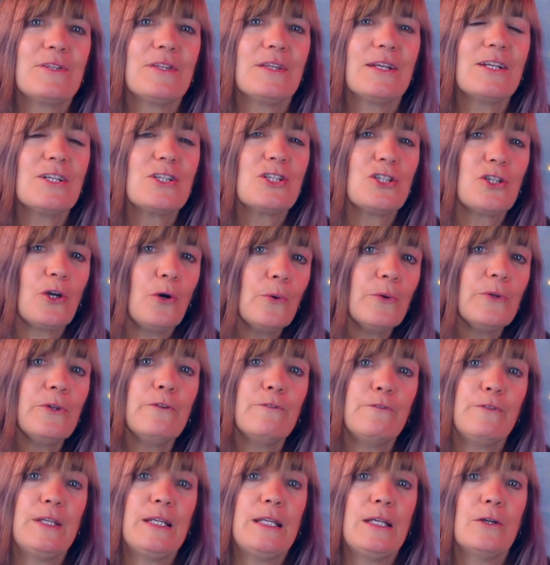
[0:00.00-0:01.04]
that I show in the
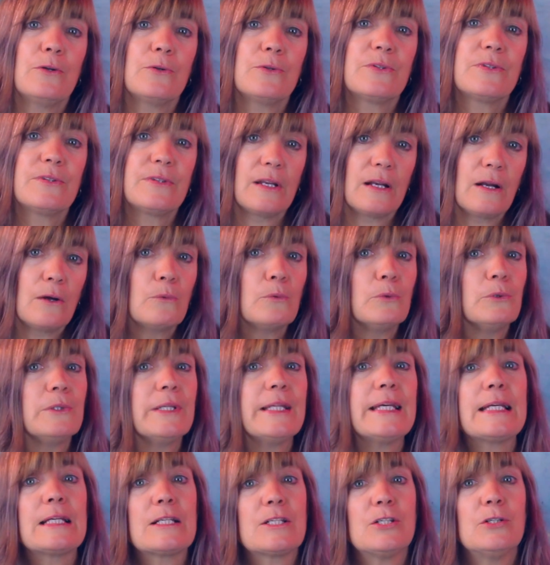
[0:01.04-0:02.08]
videos that I will
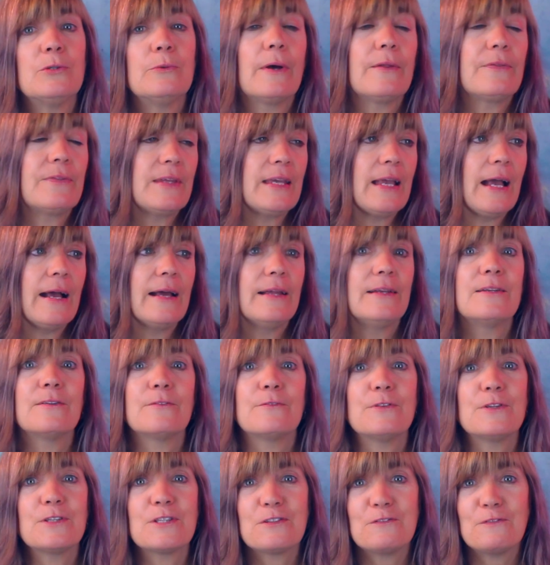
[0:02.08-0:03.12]
link to at the end
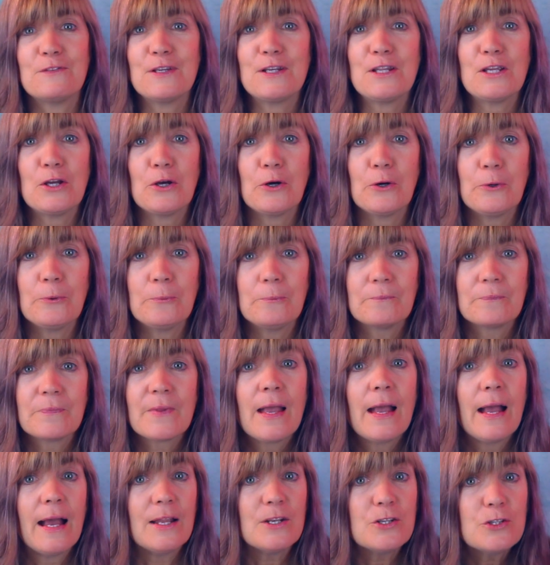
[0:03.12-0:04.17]
of this video.
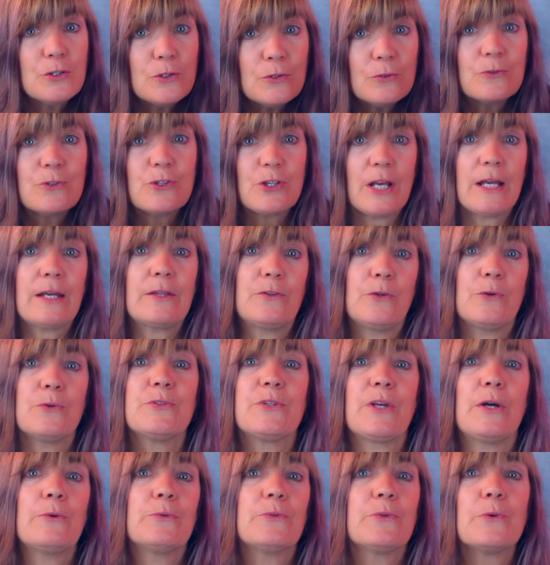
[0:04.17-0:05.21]
And do check
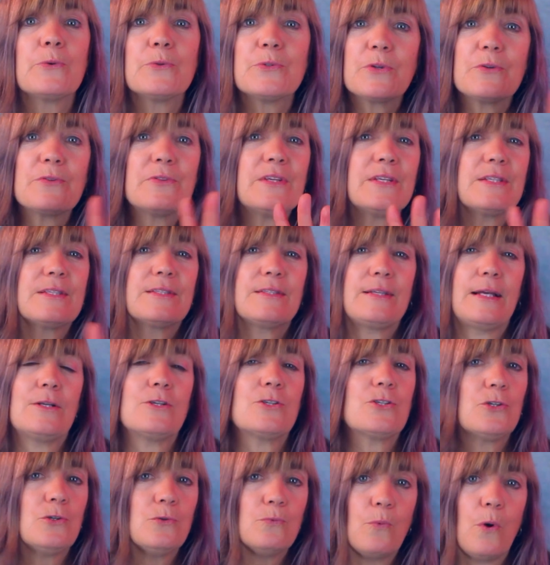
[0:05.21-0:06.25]
those out. Those are the
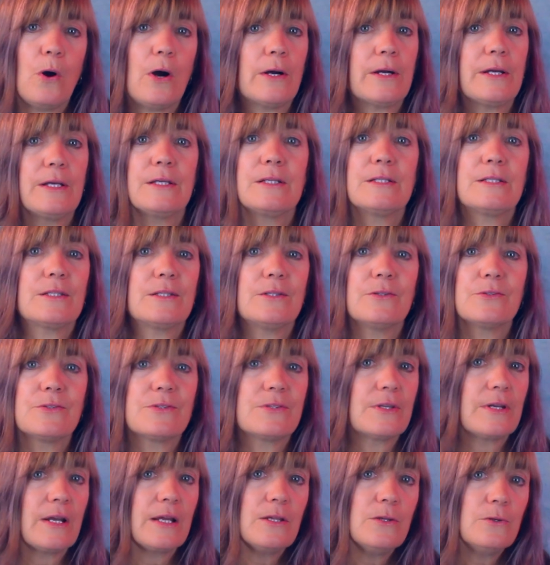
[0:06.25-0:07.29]
essential walking skills
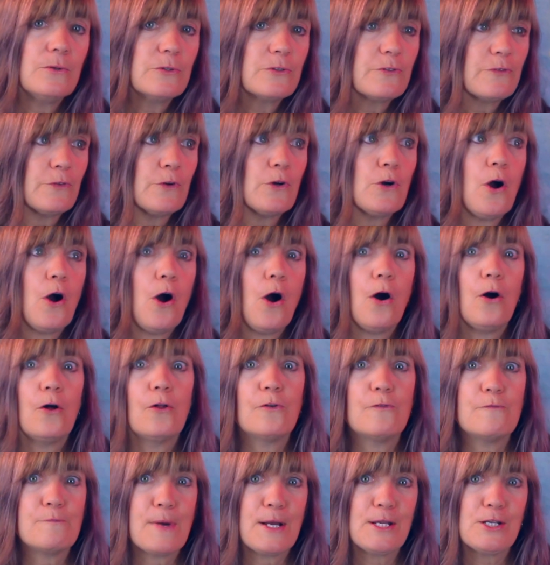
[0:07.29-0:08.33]
that I use for all
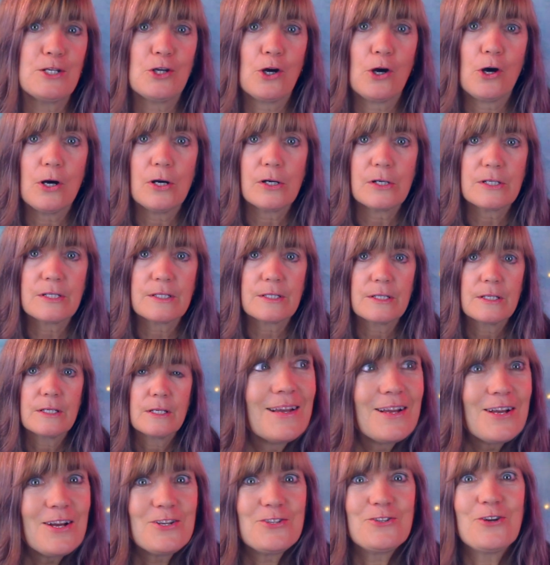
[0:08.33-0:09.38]
of my dogs.
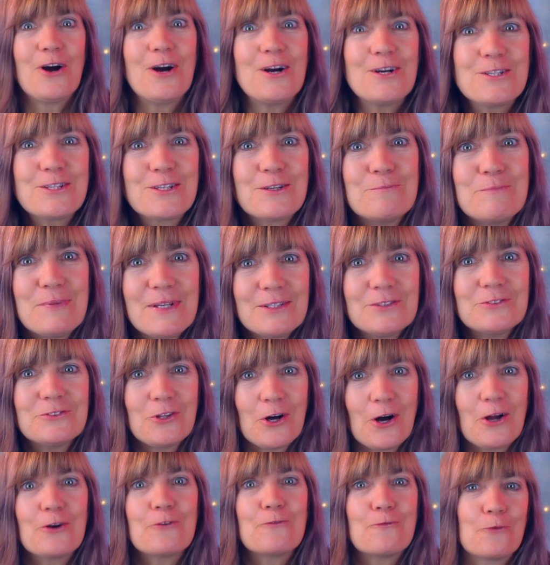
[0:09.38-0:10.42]
Dogs can be a
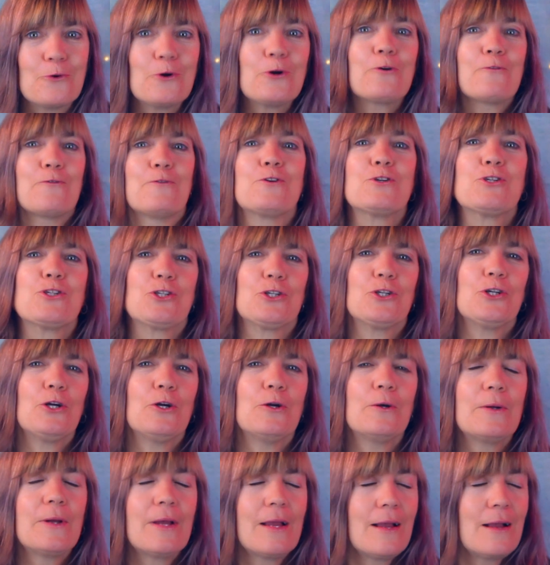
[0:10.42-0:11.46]
lot of work for
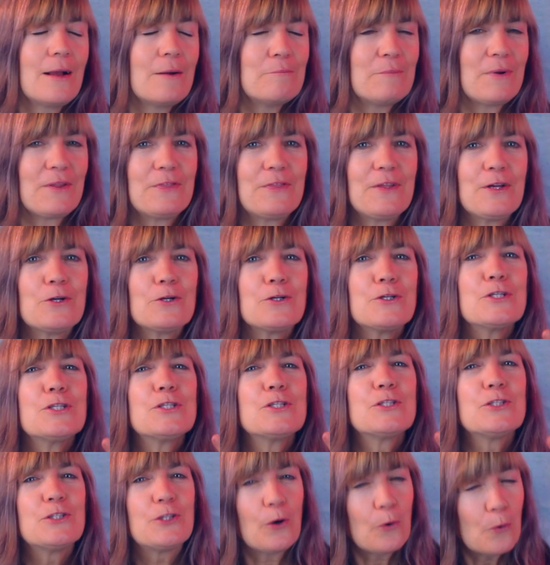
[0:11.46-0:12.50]
sure, but they're
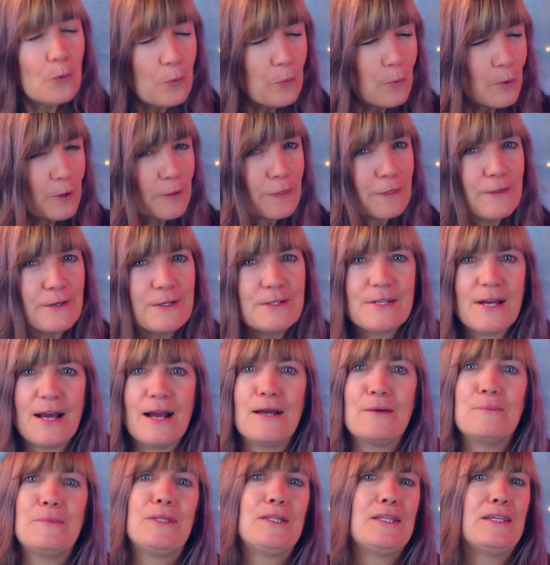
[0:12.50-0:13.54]
so worth the
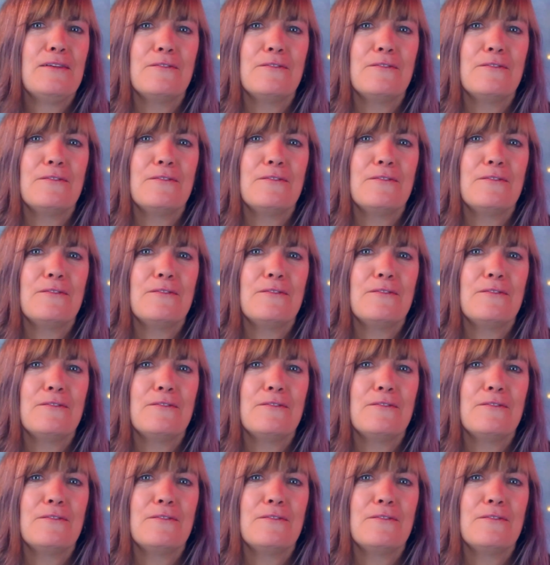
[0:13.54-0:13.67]
time and the